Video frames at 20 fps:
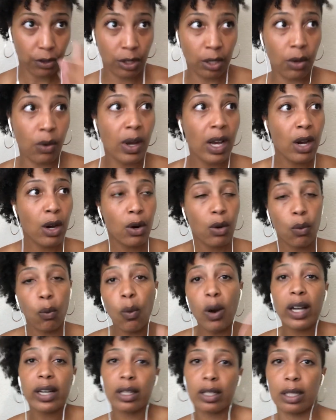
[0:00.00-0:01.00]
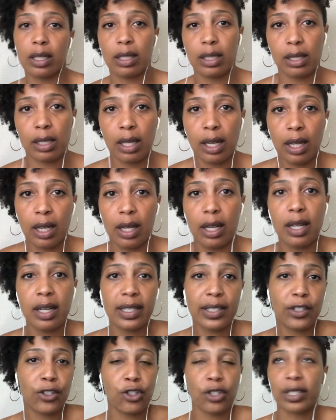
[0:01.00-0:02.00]
So one is,
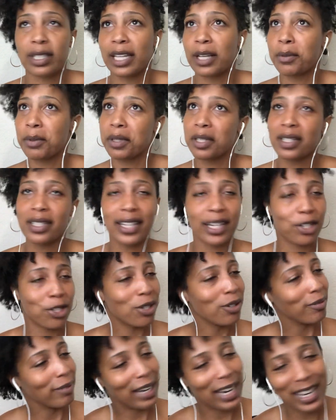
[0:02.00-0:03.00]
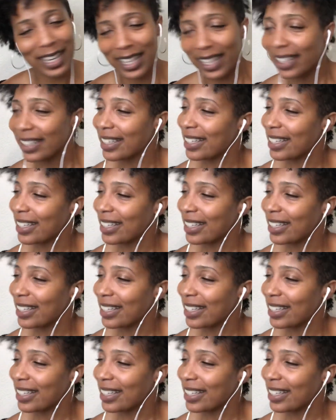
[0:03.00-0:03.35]
it's just like with addiction, right?